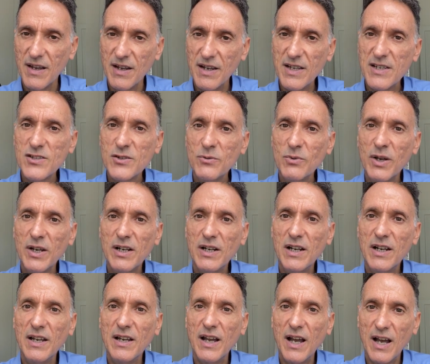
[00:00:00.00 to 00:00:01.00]
Let's
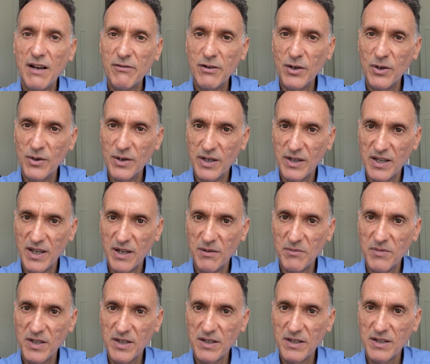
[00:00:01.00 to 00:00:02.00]
quickly have a look at
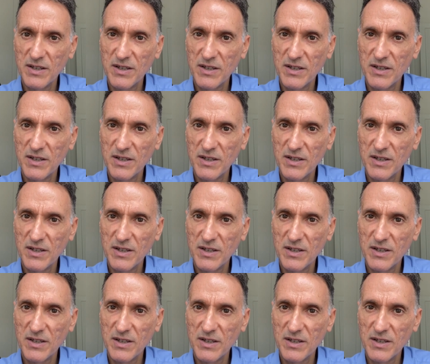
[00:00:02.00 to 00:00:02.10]
them.